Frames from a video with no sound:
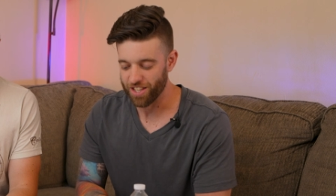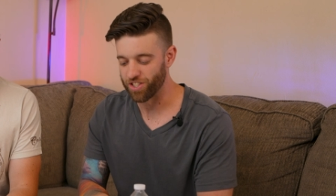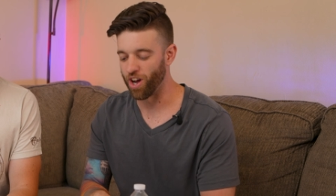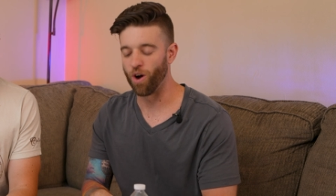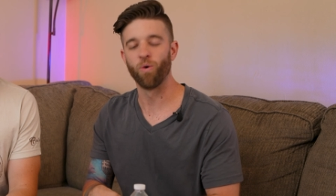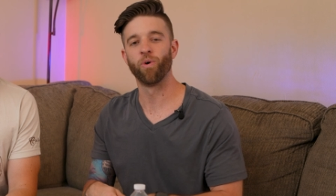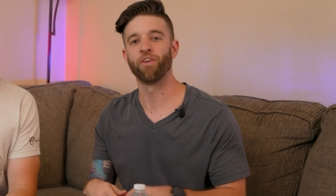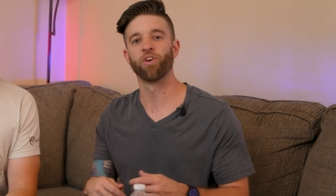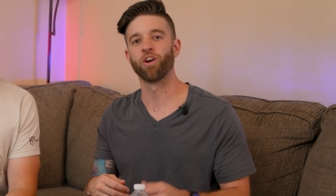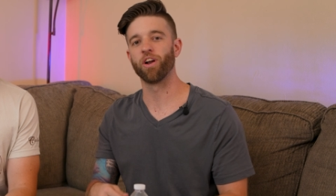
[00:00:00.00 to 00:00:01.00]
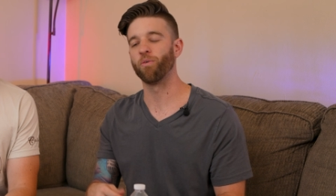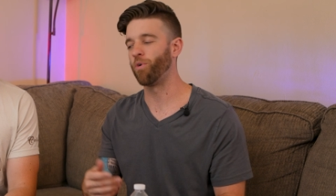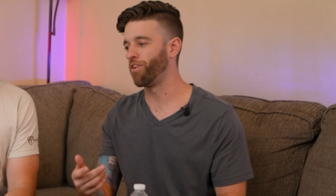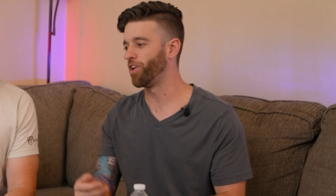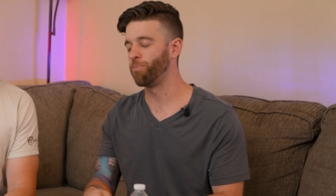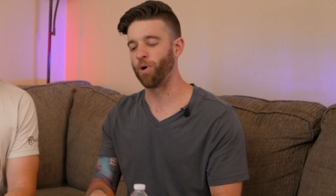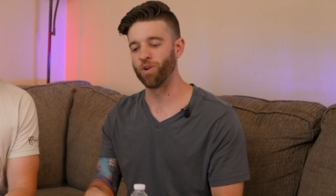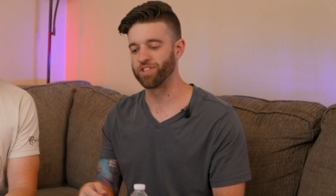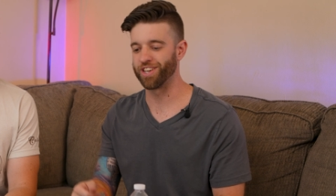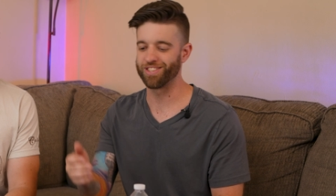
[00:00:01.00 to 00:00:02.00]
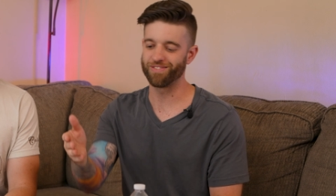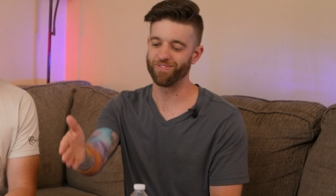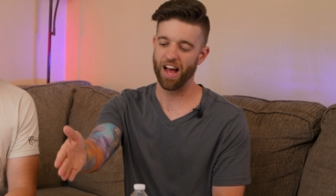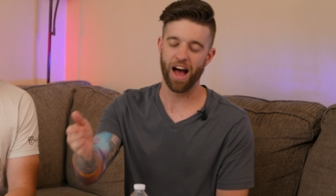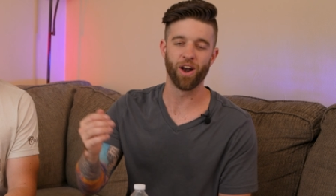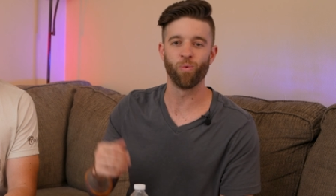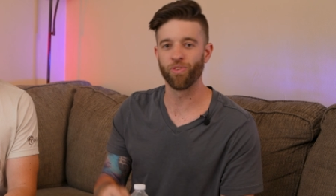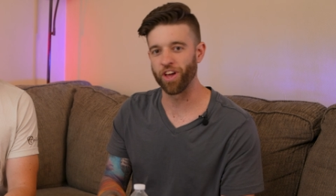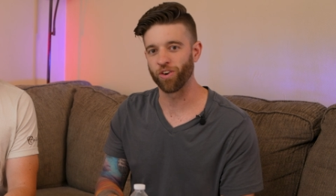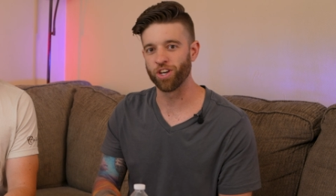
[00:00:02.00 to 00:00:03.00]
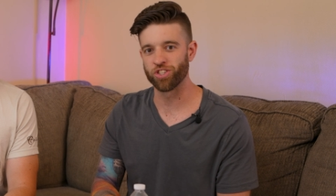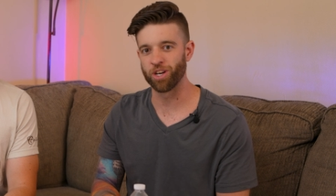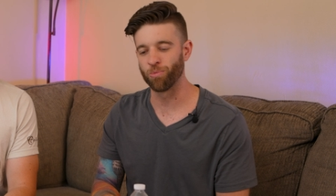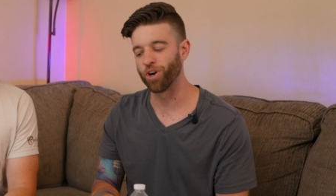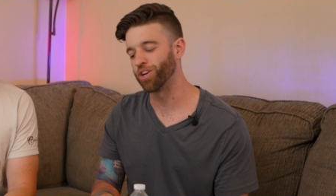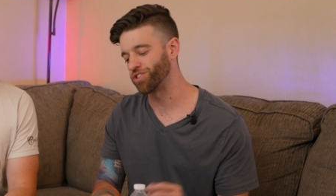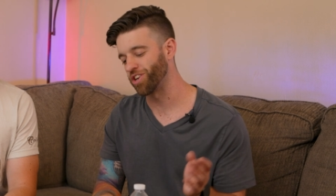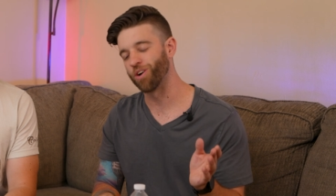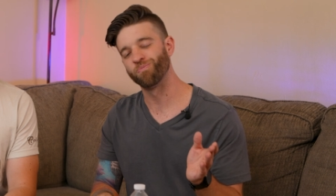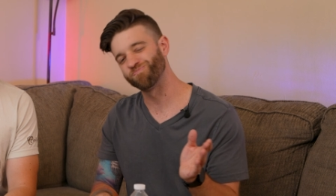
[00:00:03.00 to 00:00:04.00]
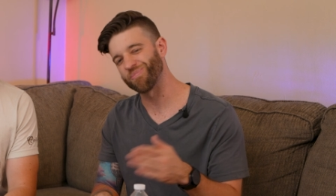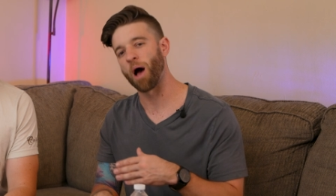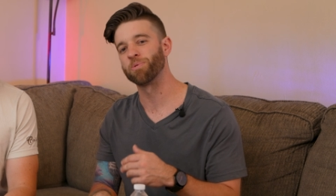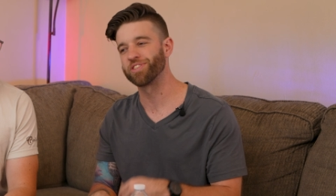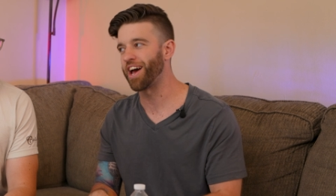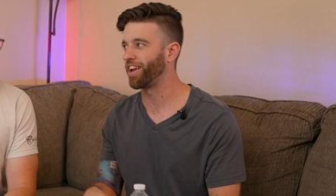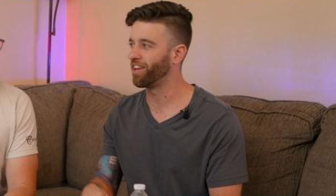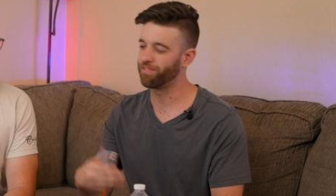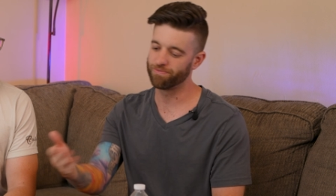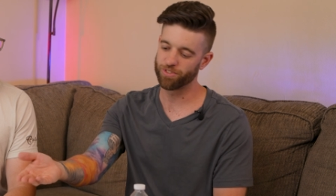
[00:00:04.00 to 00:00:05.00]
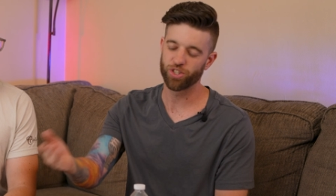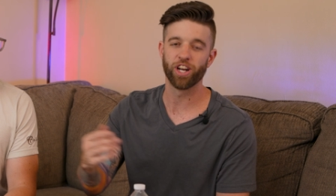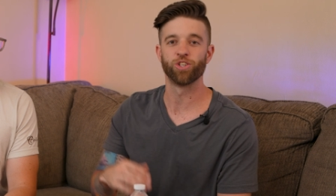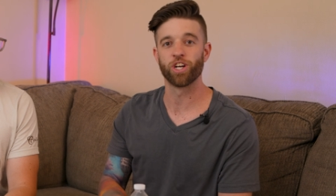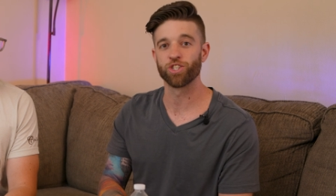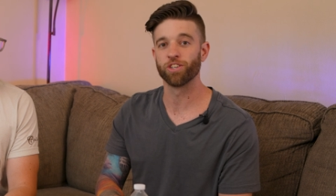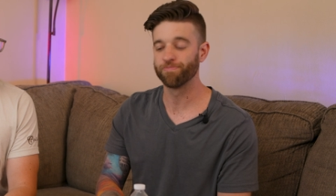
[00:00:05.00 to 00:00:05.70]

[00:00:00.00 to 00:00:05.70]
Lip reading: So whenever one of your opponents says, I don't want that creature anymore, you just go, I'm gonna sack it. Create a treasure.